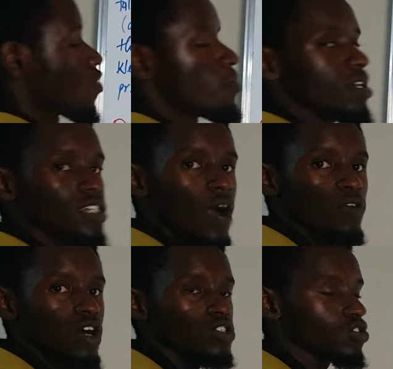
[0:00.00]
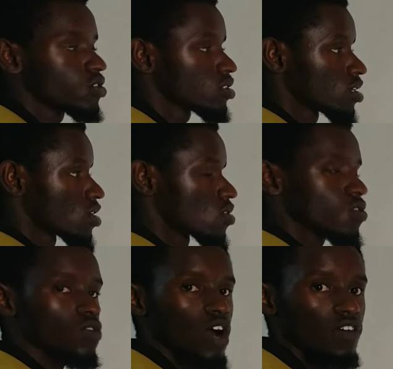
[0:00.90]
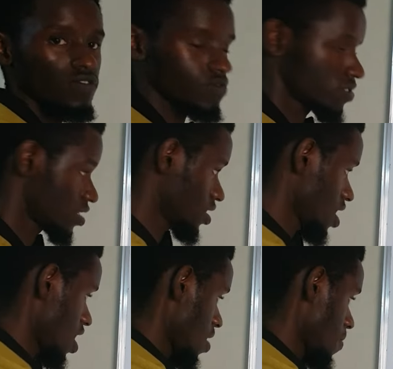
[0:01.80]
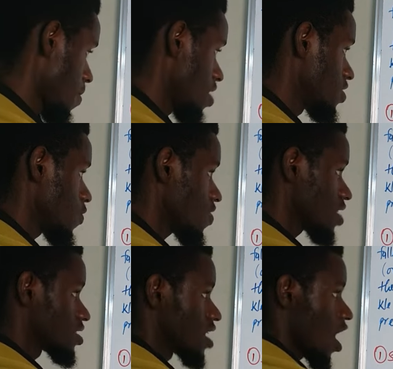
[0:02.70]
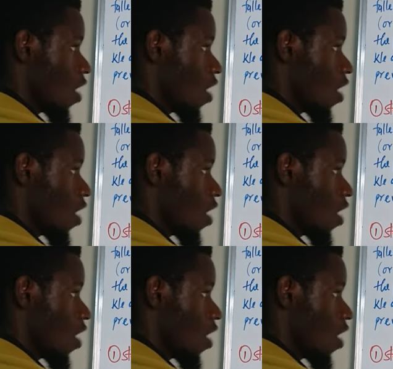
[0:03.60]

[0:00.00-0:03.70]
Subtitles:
formulate our transition graph. But in the way that